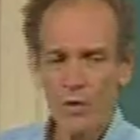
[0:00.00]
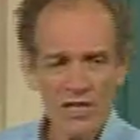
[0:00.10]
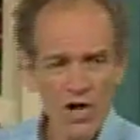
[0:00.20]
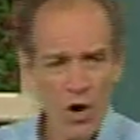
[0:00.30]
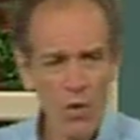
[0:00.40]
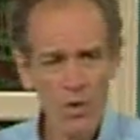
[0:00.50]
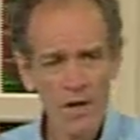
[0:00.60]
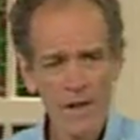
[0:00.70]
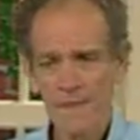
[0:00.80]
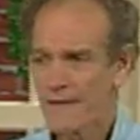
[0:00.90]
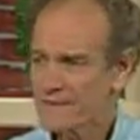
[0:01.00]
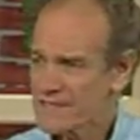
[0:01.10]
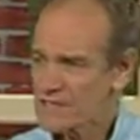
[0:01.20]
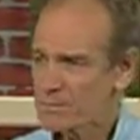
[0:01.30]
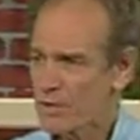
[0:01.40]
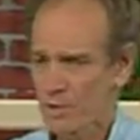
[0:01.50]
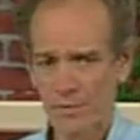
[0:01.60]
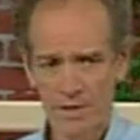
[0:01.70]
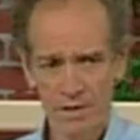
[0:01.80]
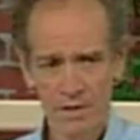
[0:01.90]
we know that this
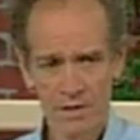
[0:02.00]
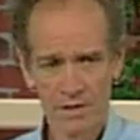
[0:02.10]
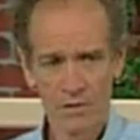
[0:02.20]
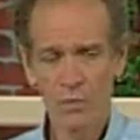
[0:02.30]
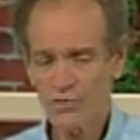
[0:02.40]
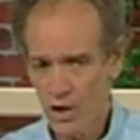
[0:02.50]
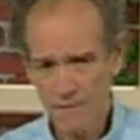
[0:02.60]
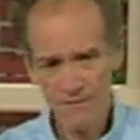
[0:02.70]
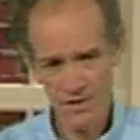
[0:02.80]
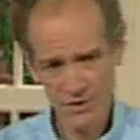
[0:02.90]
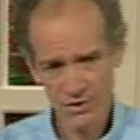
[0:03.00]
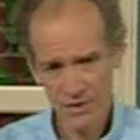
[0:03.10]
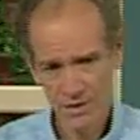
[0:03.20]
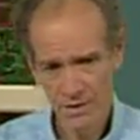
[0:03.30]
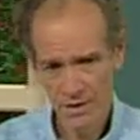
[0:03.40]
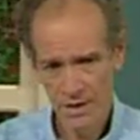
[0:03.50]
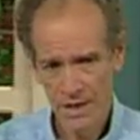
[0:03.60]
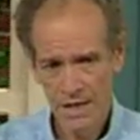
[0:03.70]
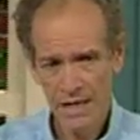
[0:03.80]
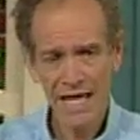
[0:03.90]
pyramid was unfinished,
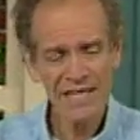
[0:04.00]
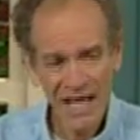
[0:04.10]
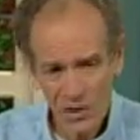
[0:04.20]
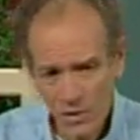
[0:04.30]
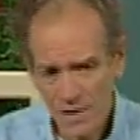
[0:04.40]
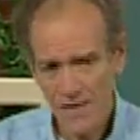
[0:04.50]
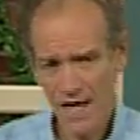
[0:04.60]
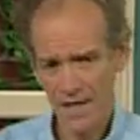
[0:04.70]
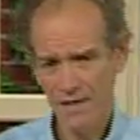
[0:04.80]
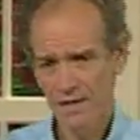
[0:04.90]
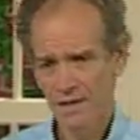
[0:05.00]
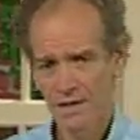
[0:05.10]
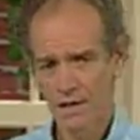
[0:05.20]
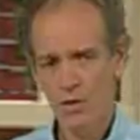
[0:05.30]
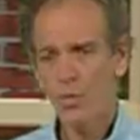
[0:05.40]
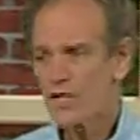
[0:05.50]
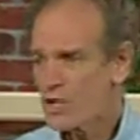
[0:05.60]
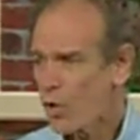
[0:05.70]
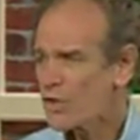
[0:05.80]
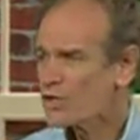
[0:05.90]
and not only that, we
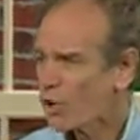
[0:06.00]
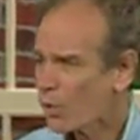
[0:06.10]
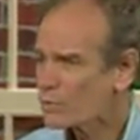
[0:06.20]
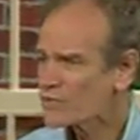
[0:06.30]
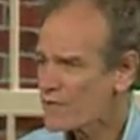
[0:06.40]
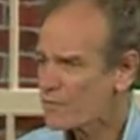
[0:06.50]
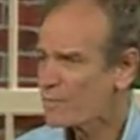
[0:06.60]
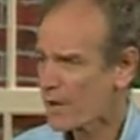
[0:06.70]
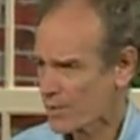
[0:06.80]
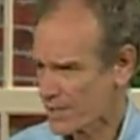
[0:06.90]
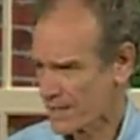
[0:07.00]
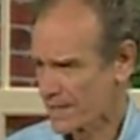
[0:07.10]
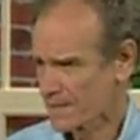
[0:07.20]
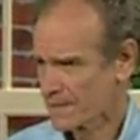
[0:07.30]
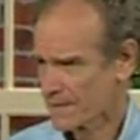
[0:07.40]
know that no one was ever buried in it.